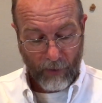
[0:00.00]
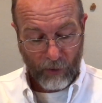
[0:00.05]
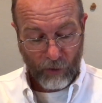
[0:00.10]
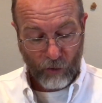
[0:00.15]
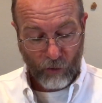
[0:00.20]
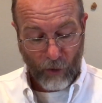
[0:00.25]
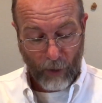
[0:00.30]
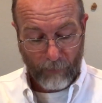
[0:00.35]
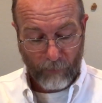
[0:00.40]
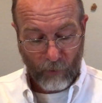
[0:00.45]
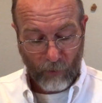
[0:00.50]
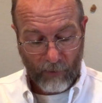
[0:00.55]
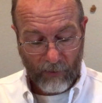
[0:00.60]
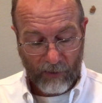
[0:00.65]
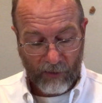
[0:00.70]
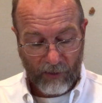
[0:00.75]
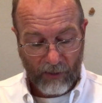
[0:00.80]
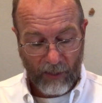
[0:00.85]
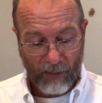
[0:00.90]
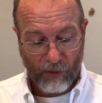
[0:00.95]
Scripture
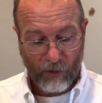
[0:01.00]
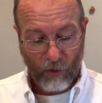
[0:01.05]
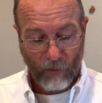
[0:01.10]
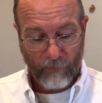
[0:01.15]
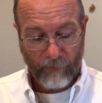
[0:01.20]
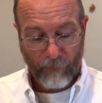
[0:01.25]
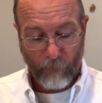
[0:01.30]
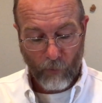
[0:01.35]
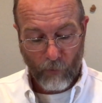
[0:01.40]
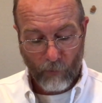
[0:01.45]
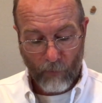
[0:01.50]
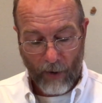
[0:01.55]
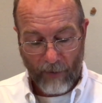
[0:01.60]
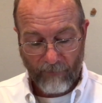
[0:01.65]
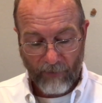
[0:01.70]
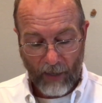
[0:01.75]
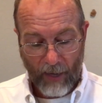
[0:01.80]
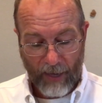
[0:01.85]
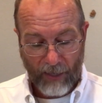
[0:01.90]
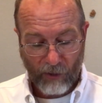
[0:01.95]
insists on full
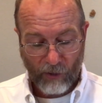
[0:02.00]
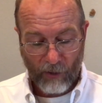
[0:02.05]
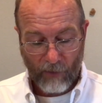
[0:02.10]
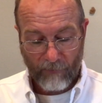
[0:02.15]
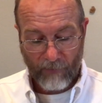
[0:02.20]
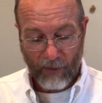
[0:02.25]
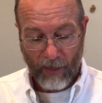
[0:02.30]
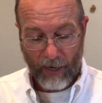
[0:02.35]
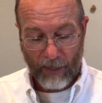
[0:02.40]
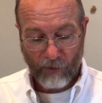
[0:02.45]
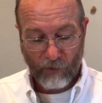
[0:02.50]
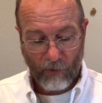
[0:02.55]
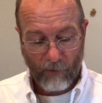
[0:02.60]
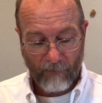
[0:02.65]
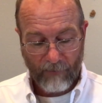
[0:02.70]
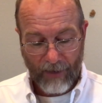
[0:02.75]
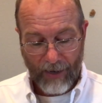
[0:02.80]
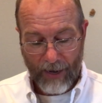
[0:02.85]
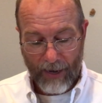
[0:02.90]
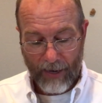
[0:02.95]
revelation of the nature
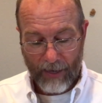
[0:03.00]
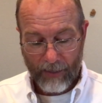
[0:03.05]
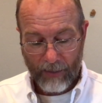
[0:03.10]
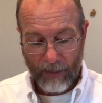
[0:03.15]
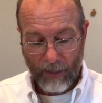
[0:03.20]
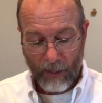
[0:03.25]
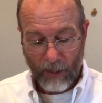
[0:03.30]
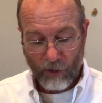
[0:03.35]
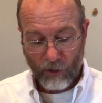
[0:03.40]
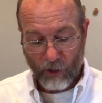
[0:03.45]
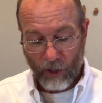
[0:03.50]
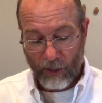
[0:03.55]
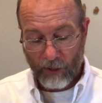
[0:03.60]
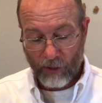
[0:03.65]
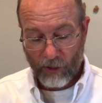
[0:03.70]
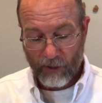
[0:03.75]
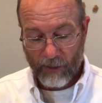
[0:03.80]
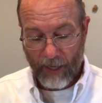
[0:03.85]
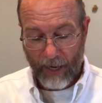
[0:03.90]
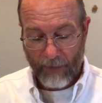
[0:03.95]
of God.
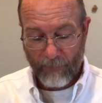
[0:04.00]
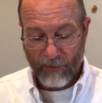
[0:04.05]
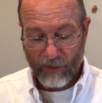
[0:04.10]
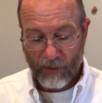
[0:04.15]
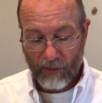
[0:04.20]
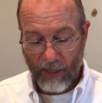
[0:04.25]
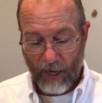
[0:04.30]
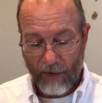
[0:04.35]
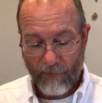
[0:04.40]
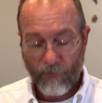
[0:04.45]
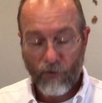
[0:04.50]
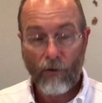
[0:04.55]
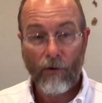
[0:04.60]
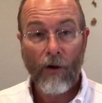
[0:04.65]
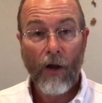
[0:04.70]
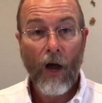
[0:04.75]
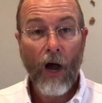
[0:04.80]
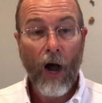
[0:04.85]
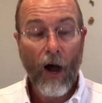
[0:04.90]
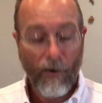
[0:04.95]
Jesus came as Savior
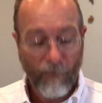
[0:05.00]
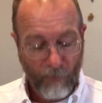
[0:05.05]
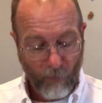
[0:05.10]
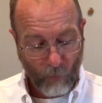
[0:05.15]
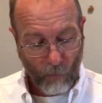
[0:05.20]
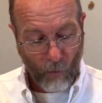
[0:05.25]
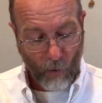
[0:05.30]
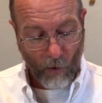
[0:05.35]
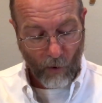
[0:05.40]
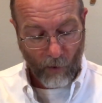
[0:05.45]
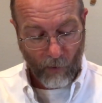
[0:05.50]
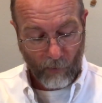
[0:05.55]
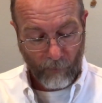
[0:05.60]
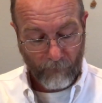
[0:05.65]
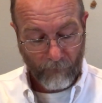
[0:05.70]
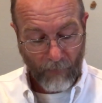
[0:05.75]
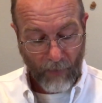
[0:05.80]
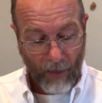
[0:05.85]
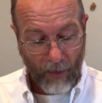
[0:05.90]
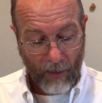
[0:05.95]
of the
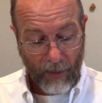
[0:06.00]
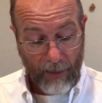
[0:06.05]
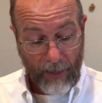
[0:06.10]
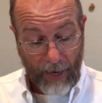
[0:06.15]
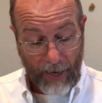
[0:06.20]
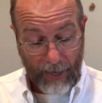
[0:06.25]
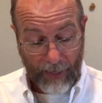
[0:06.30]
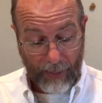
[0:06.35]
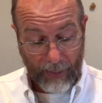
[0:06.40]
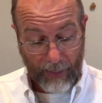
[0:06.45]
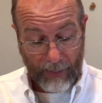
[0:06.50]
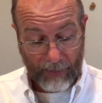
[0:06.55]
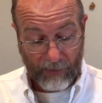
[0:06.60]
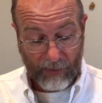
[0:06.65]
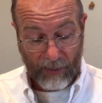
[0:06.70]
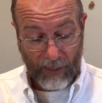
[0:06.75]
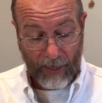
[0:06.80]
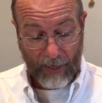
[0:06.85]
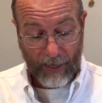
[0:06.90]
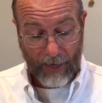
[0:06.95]
world. Yet, he
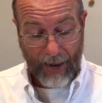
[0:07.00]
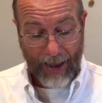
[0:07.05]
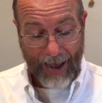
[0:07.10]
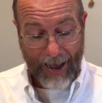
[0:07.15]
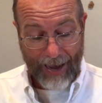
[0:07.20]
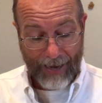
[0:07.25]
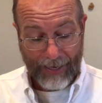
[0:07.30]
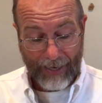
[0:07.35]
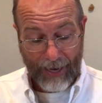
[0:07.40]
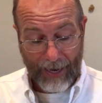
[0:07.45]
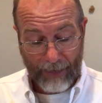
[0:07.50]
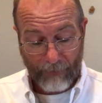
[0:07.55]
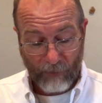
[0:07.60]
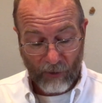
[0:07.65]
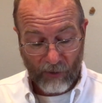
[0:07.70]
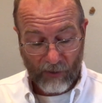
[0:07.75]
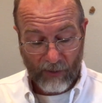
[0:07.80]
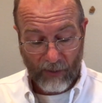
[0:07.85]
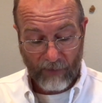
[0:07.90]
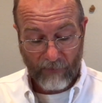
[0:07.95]
said, I came
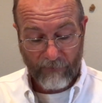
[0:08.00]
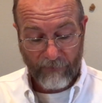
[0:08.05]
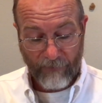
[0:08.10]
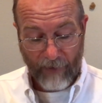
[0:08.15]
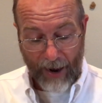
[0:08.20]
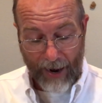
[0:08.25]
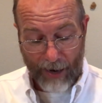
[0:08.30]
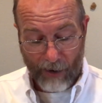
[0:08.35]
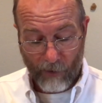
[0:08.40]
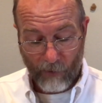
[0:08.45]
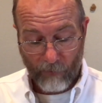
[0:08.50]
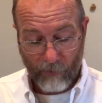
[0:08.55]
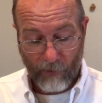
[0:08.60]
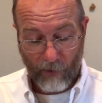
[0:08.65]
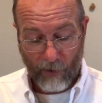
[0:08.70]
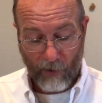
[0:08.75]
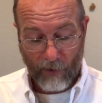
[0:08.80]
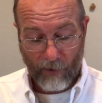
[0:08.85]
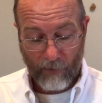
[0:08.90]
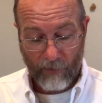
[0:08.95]
to send fire on the
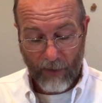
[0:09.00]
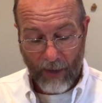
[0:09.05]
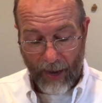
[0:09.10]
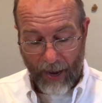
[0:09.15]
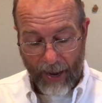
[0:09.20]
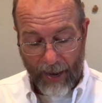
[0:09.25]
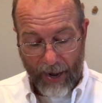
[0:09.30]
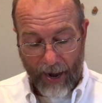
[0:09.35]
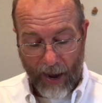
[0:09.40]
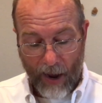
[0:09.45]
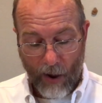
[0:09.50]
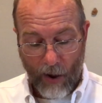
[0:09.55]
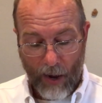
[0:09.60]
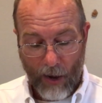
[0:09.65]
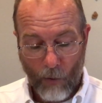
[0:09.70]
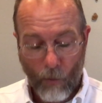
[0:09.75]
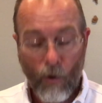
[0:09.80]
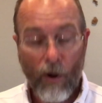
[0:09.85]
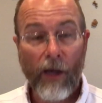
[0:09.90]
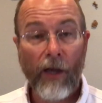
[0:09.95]
earth, and how
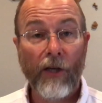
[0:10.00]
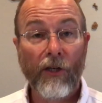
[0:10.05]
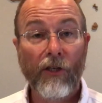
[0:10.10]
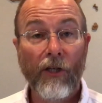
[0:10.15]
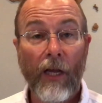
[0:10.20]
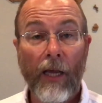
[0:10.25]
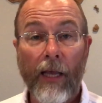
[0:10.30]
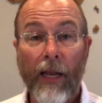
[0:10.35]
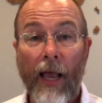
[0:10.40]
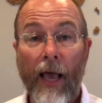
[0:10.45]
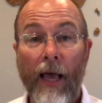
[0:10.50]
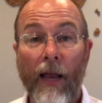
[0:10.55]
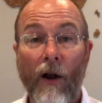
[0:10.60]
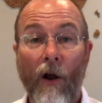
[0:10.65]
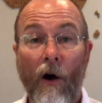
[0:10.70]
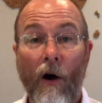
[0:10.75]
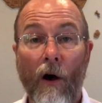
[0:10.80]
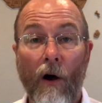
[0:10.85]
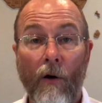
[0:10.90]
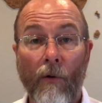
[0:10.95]
I wish it had
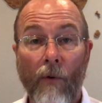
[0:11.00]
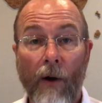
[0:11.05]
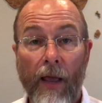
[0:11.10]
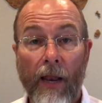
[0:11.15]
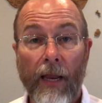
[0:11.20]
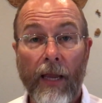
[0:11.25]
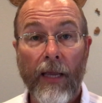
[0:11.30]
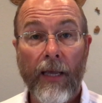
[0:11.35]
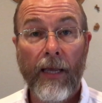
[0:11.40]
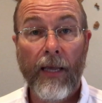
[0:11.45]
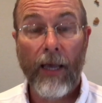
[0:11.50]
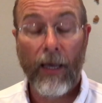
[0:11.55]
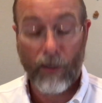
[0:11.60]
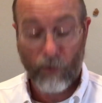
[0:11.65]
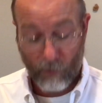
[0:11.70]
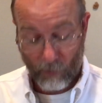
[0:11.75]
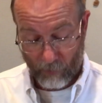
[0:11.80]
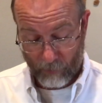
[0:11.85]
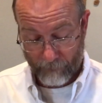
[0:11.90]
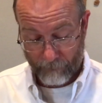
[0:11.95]
already
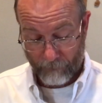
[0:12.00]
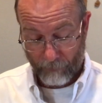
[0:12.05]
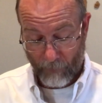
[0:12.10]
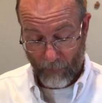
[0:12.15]
kindled.